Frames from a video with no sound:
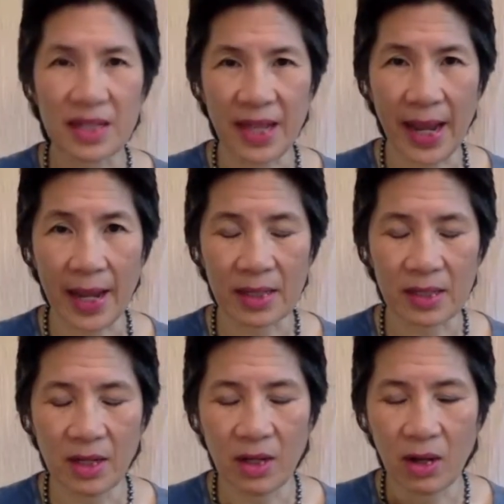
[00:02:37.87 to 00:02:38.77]
that,
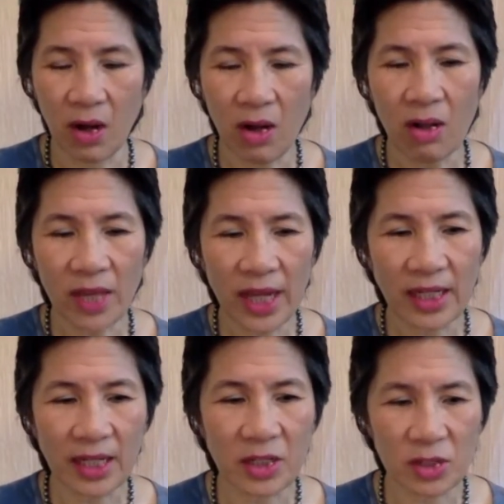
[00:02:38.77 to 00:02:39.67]
all they
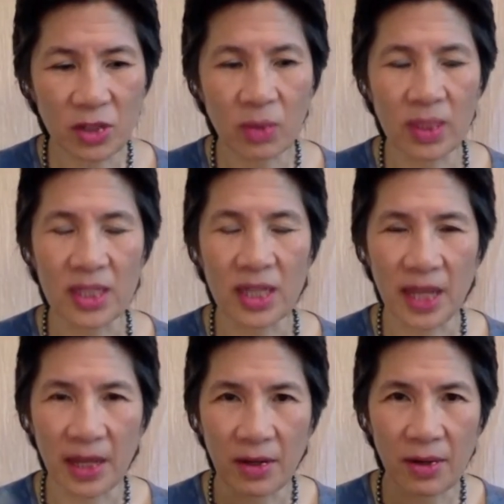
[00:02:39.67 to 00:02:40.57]
need to do is
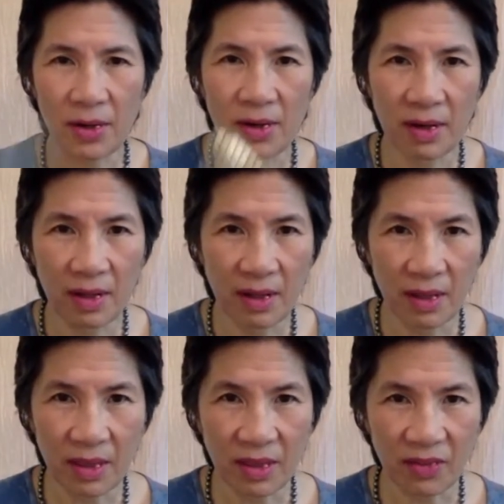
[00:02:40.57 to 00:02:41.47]
hear
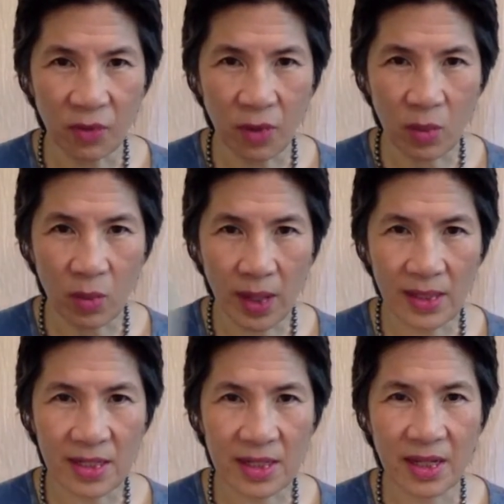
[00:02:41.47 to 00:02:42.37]
the fork
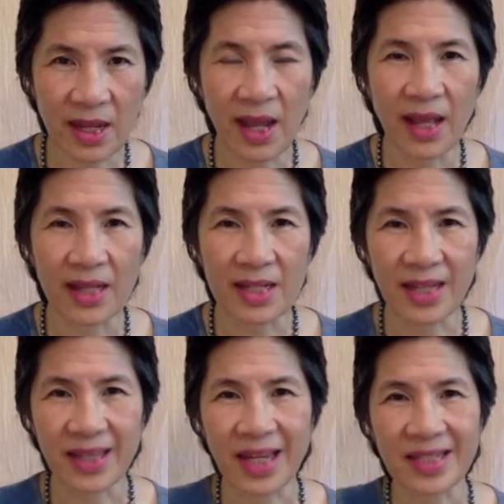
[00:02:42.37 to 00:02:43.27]
once, and it's like
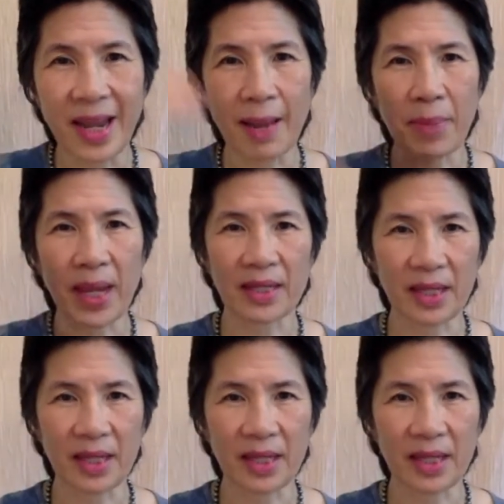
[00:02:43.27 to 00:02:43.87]
they tap back in